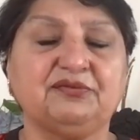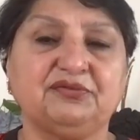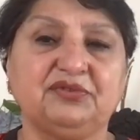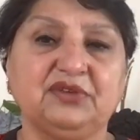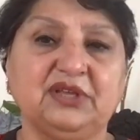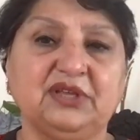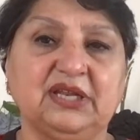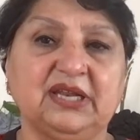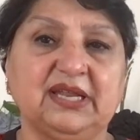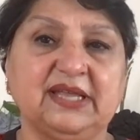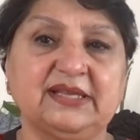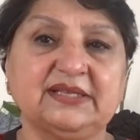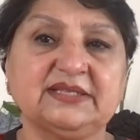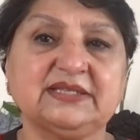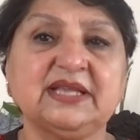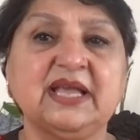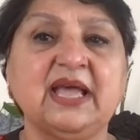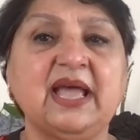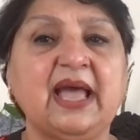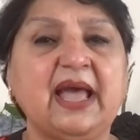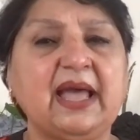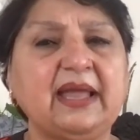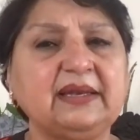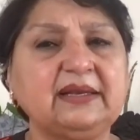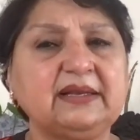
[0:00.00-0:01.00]
feelings
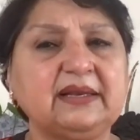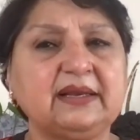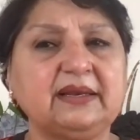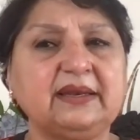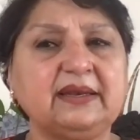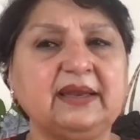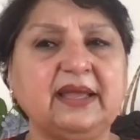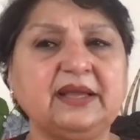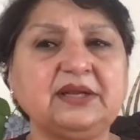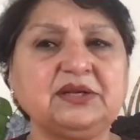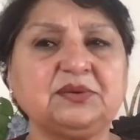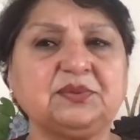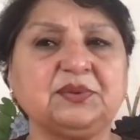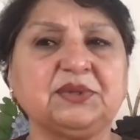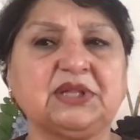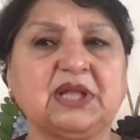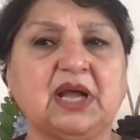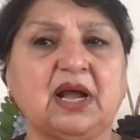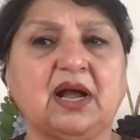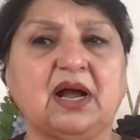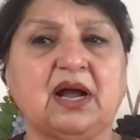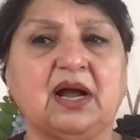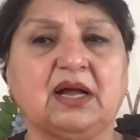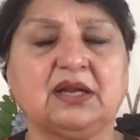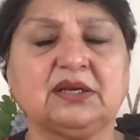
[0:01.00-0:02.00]
and connect with
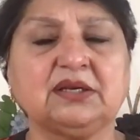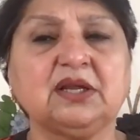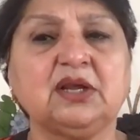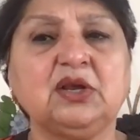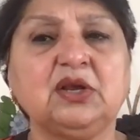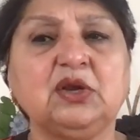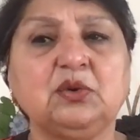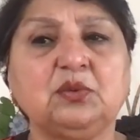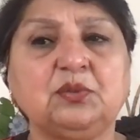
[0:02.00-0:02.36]
our heart,